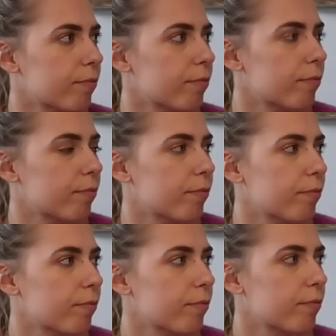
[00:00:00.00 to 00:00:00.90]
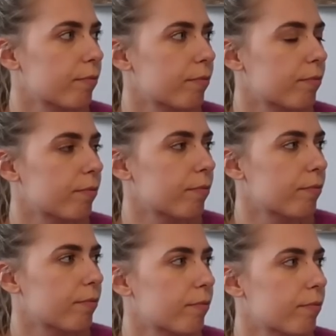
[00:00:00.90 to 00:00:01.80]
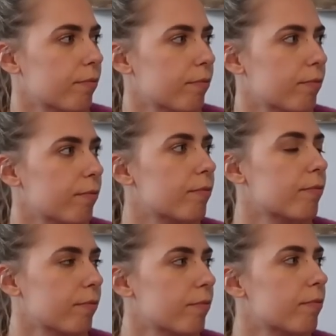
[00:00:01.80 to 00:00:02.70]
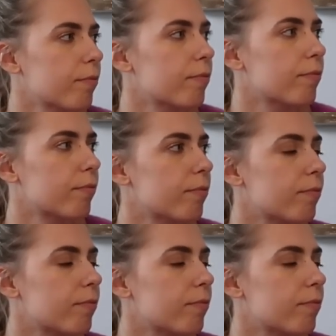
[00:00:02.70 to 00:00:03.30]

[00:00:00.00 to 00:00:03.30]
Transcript: (not speaking)